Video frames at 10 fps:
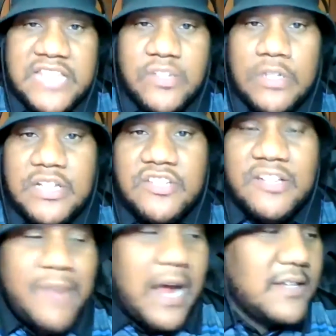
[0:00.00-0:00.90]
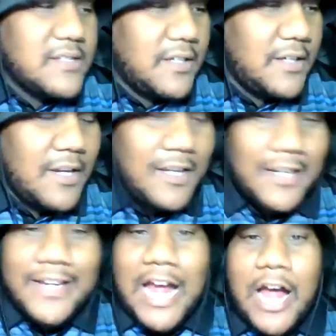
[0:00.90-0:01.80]
I want to talk to you about is a
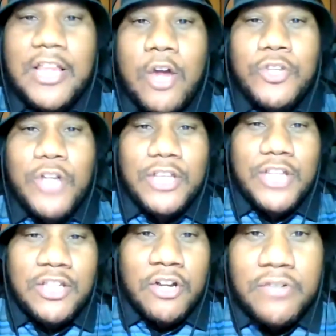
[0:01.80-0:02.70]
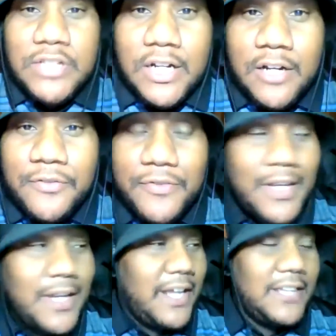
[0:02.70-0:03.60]
guy I know you love.
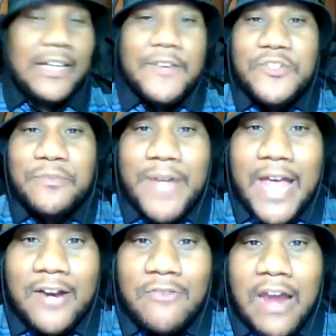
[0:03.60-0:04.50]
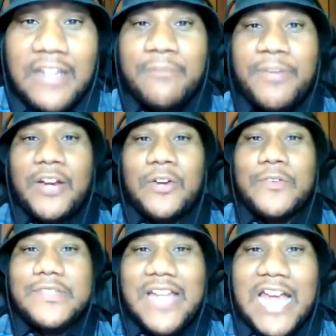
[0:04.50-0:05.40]
He loves you back. Randy Pirro
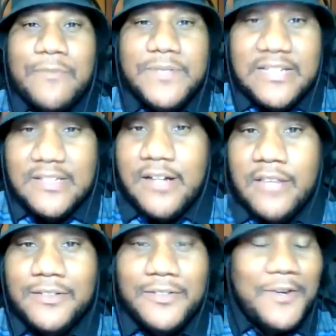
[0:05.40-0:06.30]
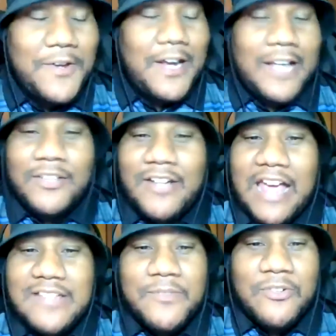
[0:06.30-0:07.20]
resigned from Texas Southern. I know y'all
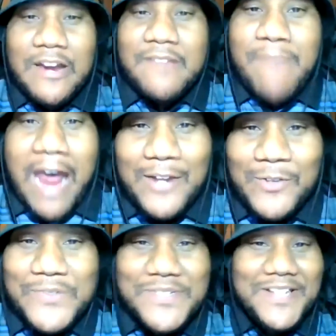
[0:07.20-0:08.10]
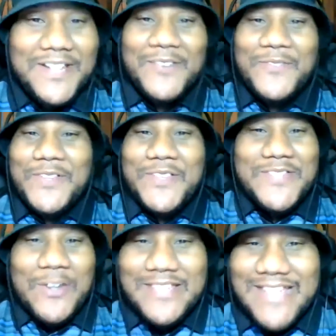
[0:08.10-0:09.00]
have some great battles with the
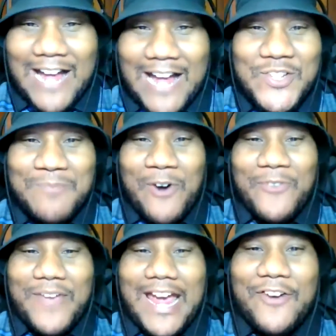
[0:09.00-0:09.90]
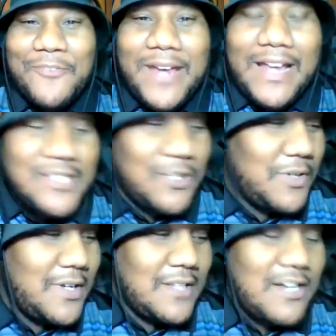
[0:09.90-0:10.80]
scouts you both have, man. So
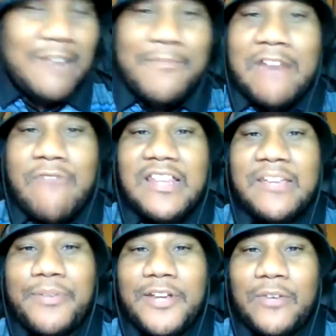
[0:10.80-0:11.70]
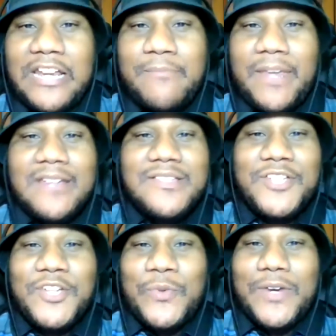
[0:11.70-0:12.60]
talk about Randy Pirro, what he means to
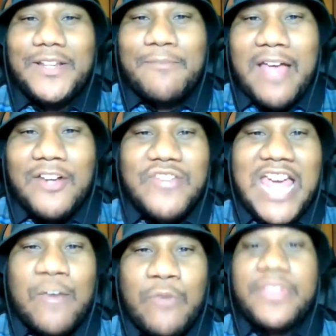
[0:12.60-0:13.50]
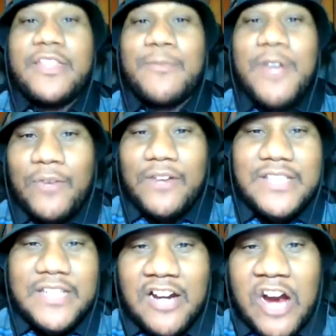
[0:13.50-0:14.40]
you when the battles you had with him when he was
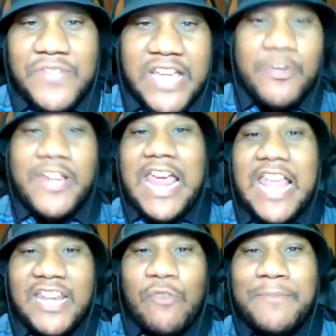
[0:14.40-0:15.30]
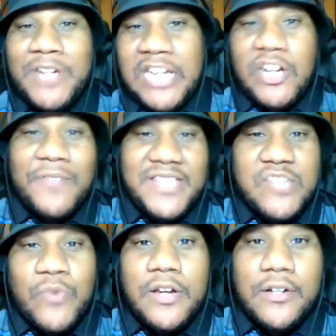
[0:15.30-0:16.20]
in the conference and when you had with him in the OVC
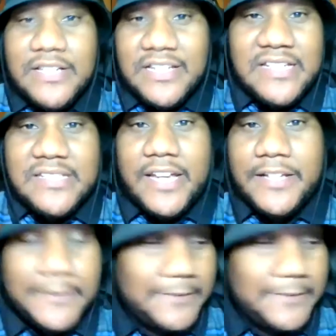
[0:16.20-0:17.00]
as well at Tennessee State.